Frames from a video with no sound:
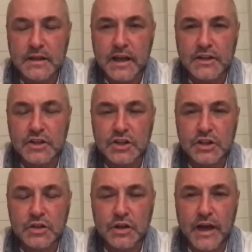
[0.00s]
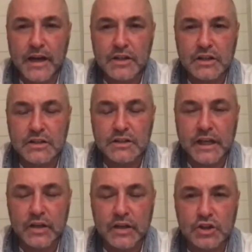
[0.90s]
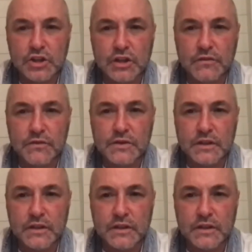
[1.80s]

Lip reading: and she could actually tell shifts